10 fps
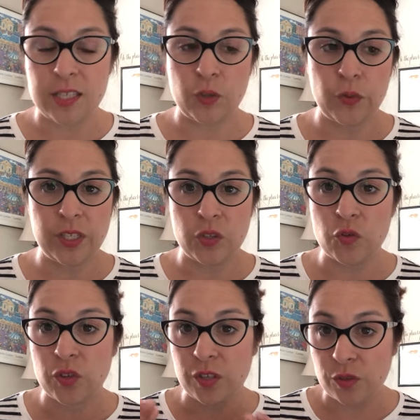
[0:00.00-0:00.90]
is going to
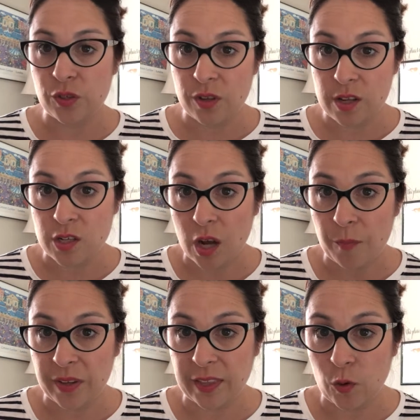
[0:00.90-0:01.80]
introduce you to the
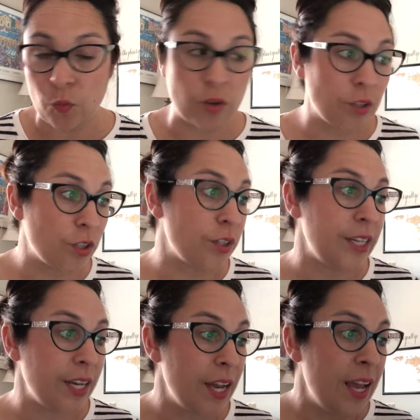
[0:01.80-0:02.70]
topic that we're
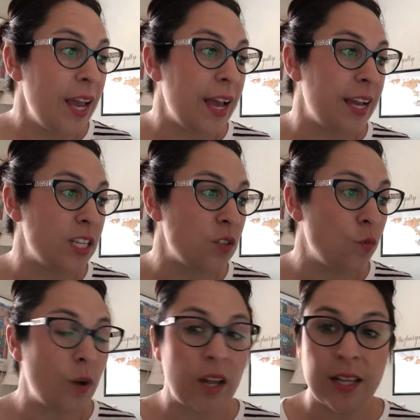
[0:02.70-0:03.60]
learning, as
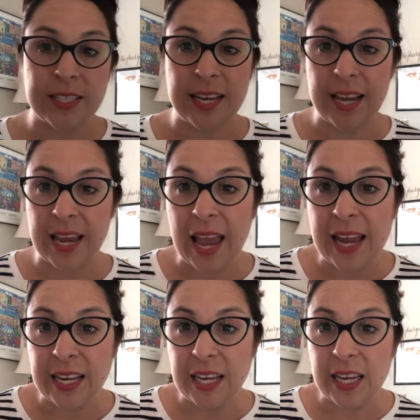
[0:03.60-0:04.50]
well as
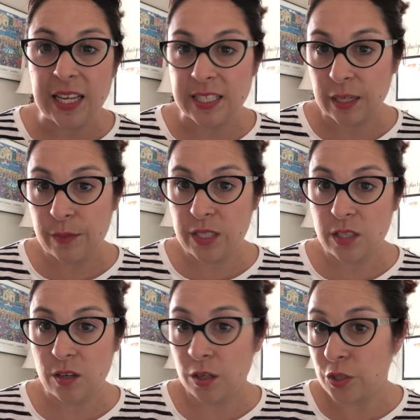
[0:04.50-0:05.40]
any assignments
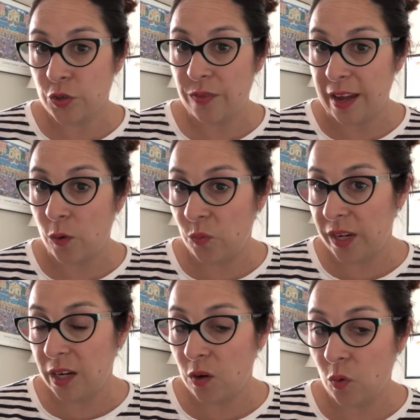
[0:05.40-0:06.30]
that are due that
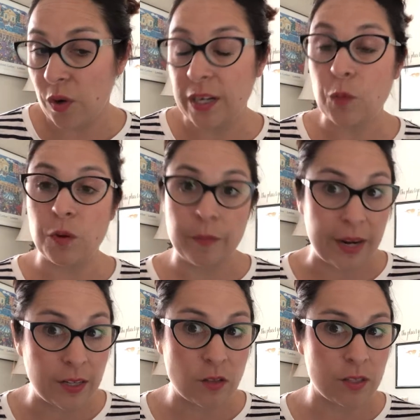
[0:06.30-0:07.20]
week, or any
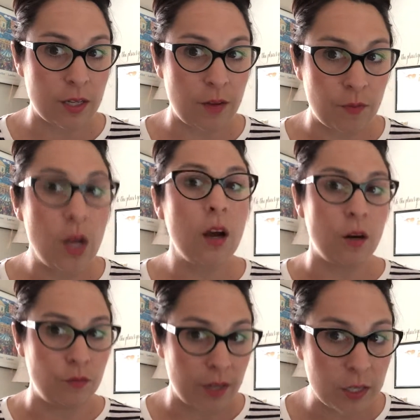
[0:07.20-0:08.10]
reminders of,
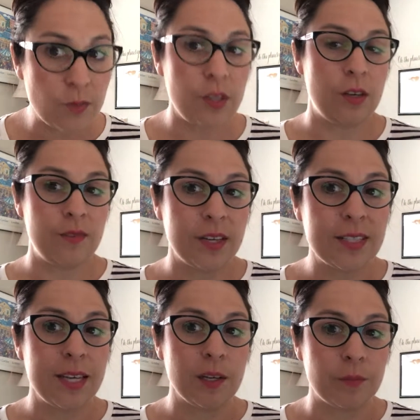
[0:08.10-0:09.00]
oh, next week you have an
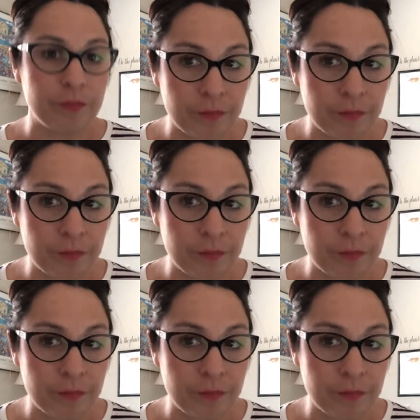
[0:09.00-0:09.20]
exam,